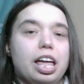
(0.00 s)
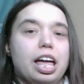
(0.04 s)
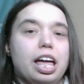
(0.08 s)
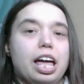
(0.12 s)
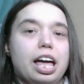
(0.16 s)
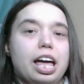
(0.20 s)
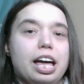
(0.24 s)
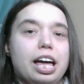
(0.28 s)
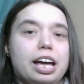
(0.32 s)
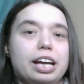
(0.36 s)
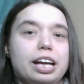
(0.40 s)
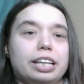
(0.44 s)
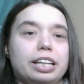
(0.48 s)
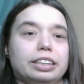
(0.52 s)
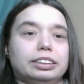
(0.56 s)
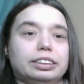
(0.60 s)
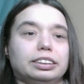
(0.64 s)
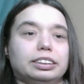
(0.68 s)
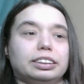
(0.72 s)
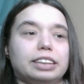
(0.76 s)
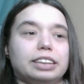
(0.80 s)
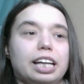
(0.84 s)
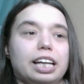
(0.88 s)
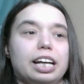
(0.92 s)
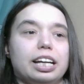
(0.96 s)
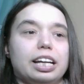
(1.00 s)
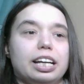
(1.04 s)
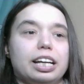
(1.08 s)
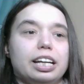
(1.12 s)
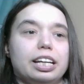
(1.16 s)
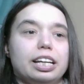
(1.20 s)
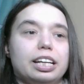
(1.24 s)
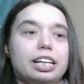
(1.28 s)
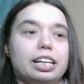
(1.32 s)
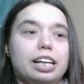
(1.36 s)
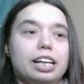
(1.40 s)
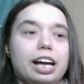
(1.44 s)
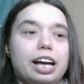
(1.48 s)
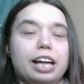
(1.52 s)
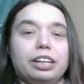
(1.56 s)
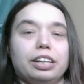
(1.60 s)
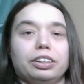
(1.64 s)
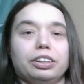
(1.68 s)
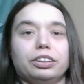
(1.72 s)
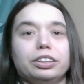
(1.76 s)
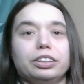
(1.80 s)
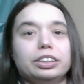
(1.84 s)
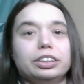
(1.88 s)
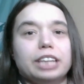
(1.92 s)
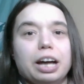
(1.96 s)
And I
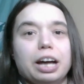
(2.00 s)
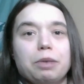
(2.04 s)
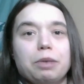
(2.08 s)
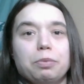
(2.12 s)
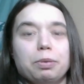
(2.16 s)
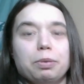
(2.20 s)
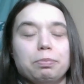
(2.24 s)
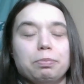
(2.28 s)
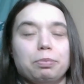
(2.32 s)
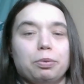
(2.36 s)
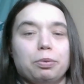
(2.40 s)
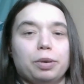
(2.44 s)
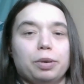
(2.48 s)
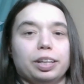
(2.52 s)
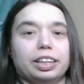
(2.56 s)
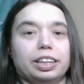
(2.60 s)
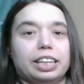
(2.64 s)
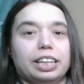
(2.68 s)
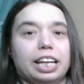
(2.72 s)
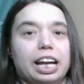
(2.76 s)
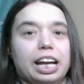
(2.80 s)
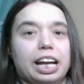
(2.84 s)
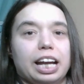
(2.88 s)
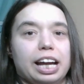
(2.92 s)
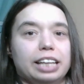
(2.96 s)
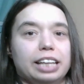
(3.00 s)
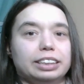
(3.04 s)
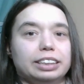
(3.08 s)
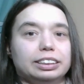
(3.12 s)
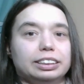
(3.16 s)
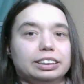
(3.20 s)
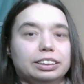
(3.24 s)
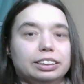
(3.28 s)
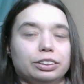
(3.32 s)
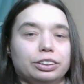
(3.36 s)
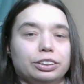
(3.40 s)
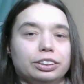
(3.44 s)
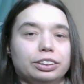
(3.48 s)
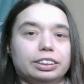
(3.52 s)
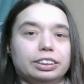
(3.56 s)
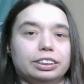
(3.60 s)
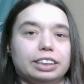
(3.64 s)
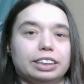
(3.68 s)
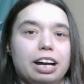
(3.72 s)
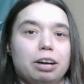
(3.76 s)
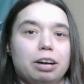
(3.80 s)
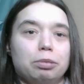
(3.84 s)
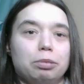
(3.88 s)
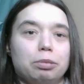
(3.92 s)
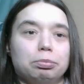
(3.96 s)
learned at one point that I had to learn to
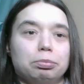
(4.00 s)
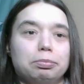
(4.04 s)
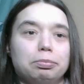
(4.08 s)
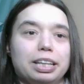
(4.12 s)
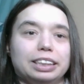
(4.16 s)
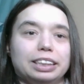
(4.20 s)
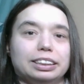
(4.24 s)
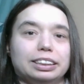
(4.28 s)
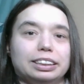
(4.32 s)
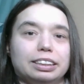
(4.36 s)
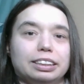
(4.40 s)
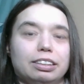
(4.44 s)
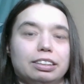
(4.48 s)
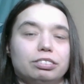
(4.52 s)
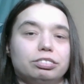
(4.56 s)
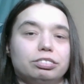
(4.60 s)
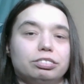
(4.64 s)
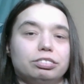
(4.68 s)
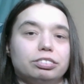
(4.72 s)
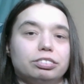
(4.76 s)
help myself.